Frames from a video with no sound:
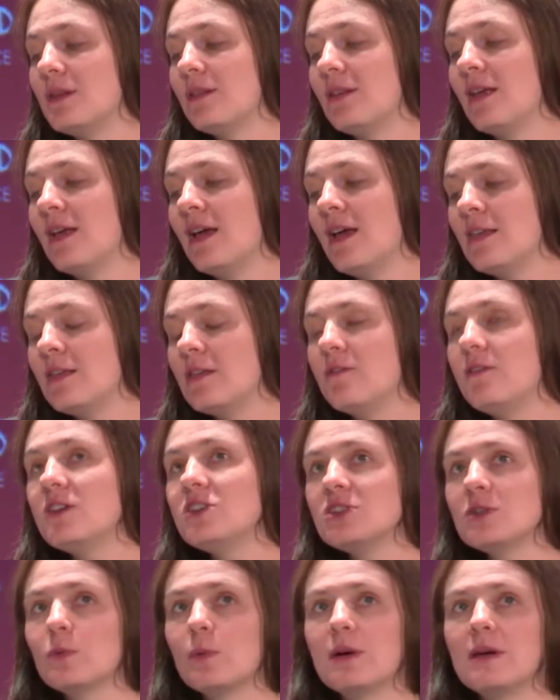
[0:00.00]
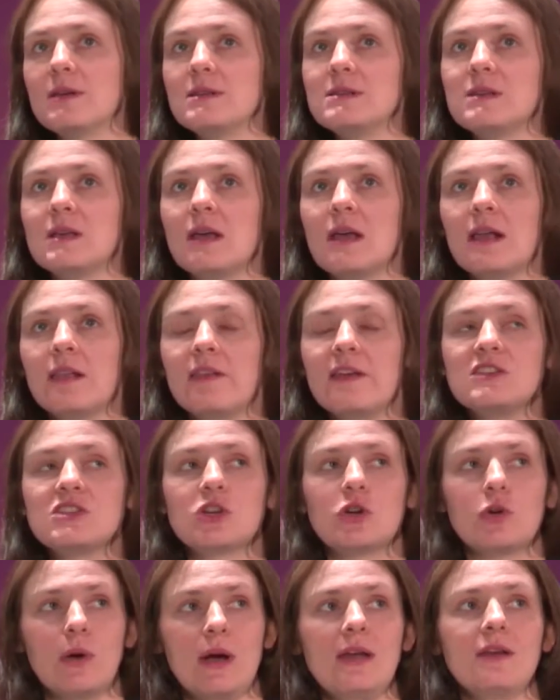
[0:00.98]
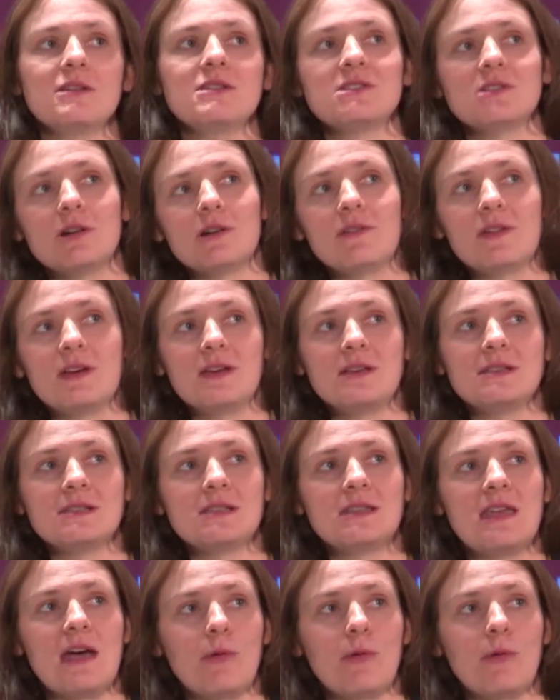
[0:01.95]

And the vision was, let's create a service